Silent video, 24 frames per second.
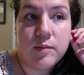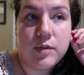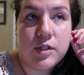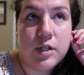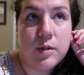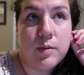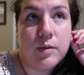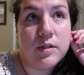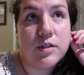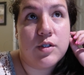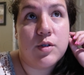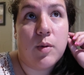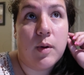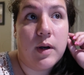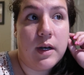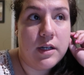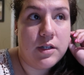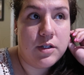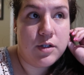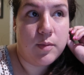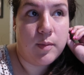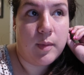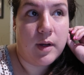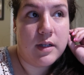she was
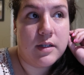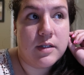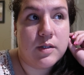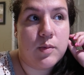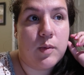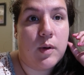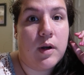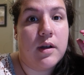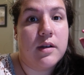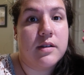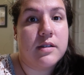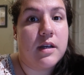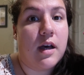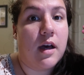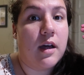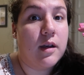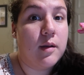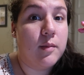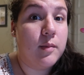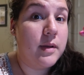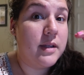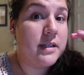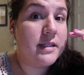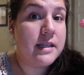22 months, whereas
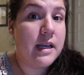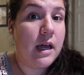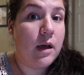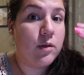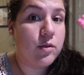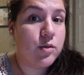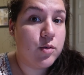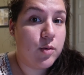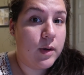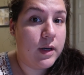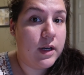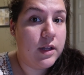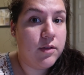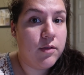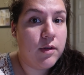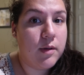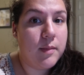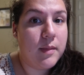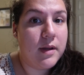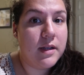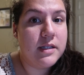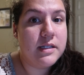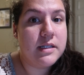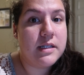Autumn is now 23
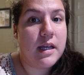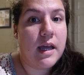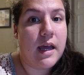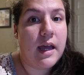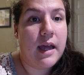months.